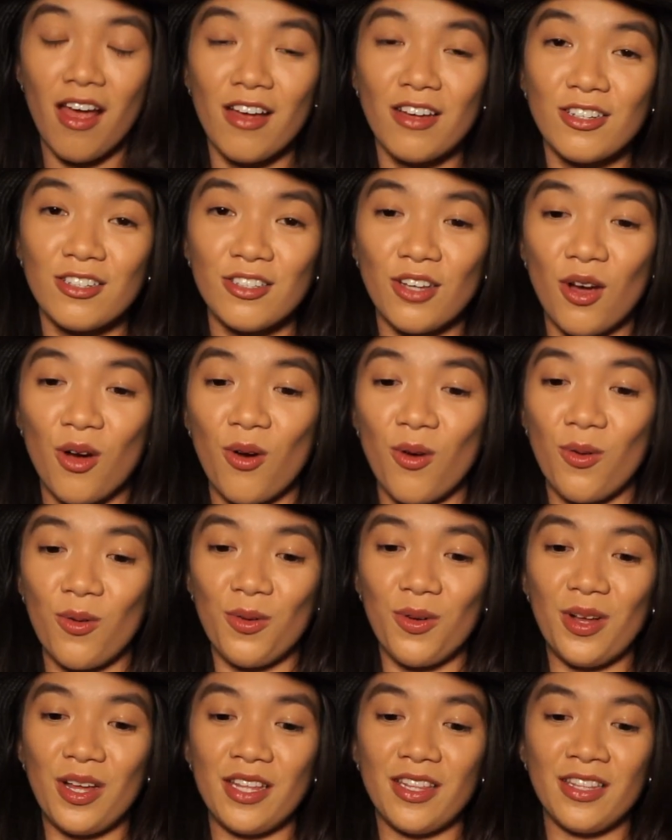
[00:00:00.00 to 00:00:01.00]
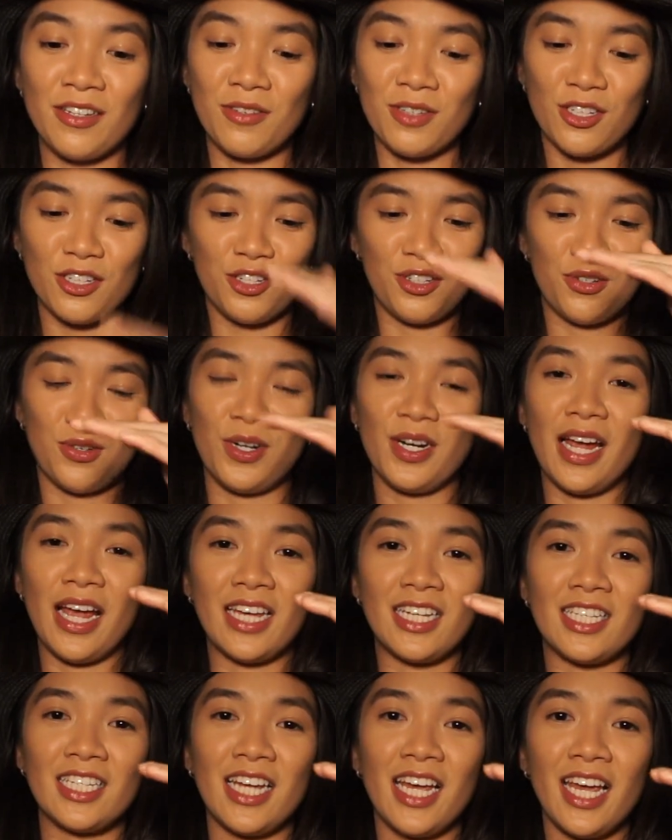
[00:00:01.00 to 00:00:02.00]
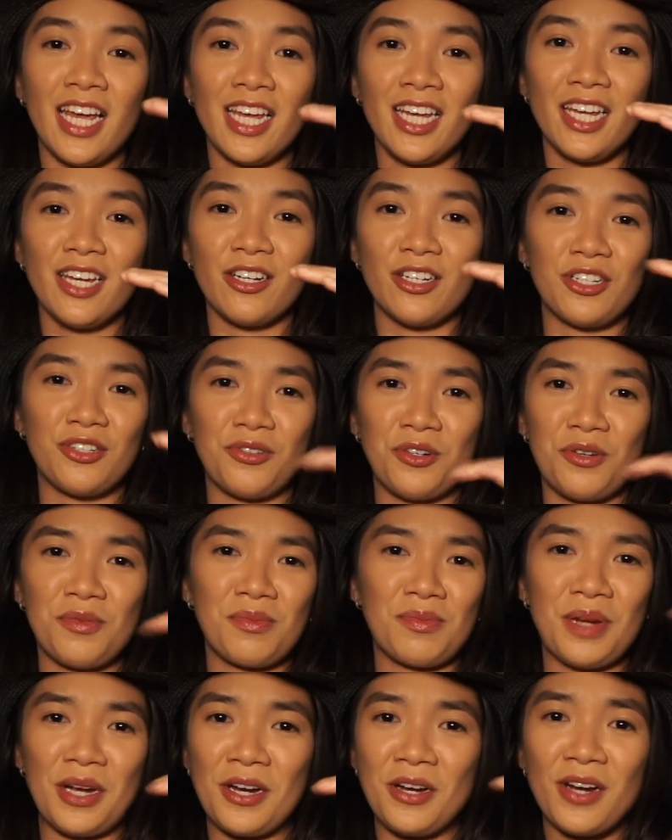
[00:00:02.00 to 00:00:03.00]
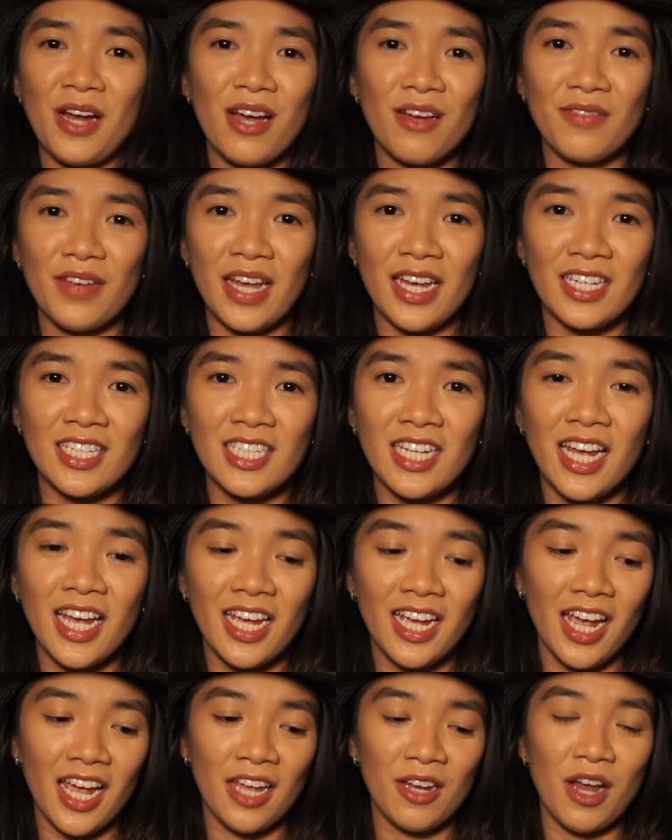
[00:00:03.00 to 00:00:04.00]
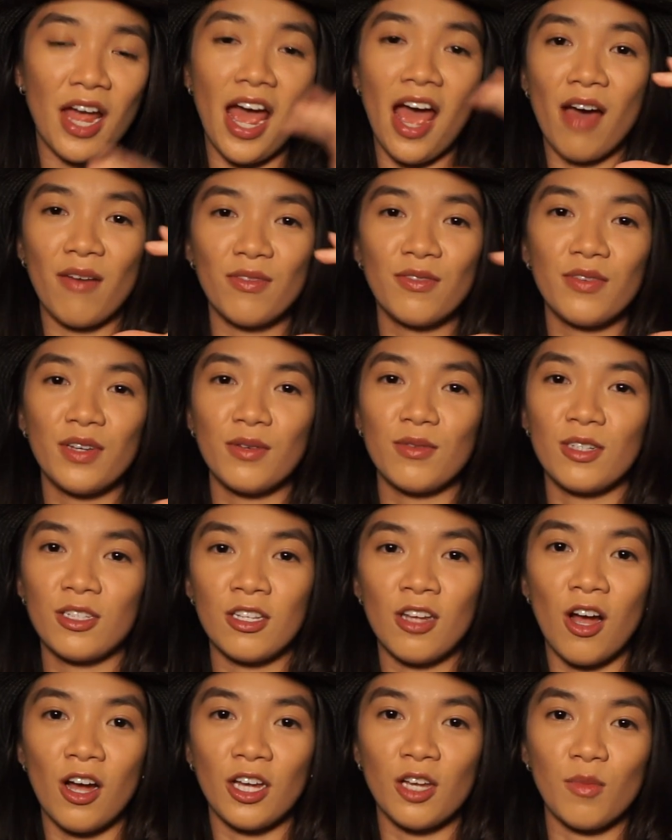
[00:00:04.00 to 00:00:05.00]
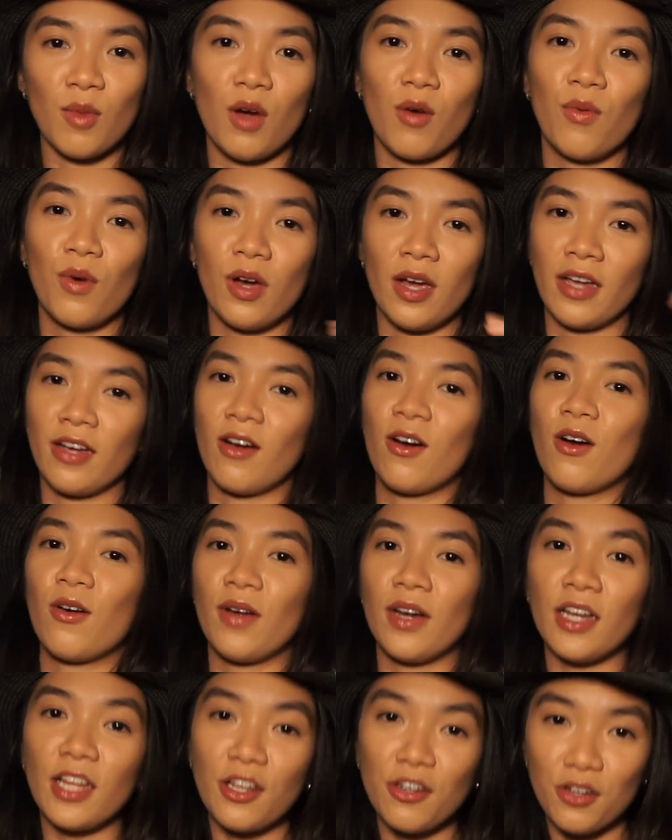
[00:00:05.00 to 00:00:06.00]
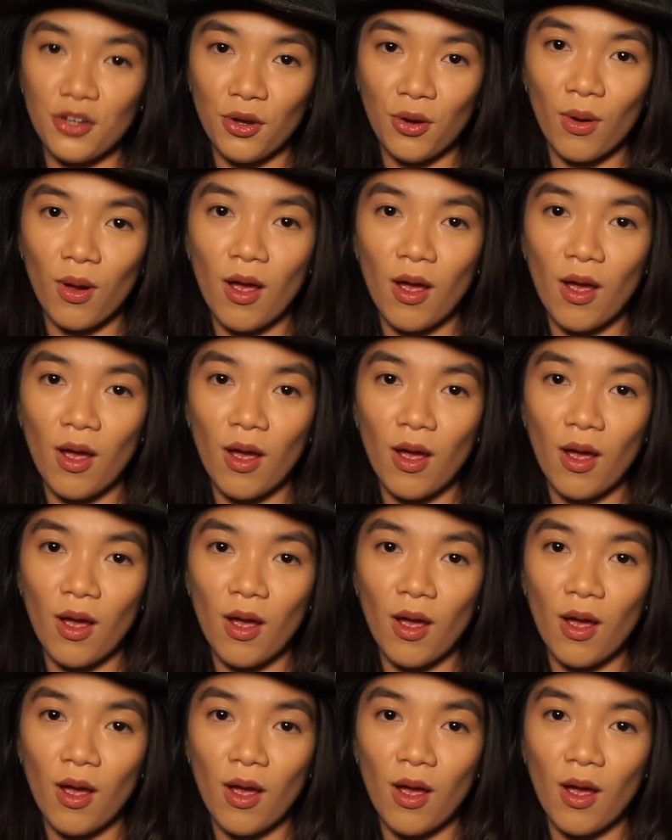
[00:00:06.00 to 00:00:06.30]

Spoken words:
So it was a short essay, a short paragraph essay, and half of it was talking about what I already do.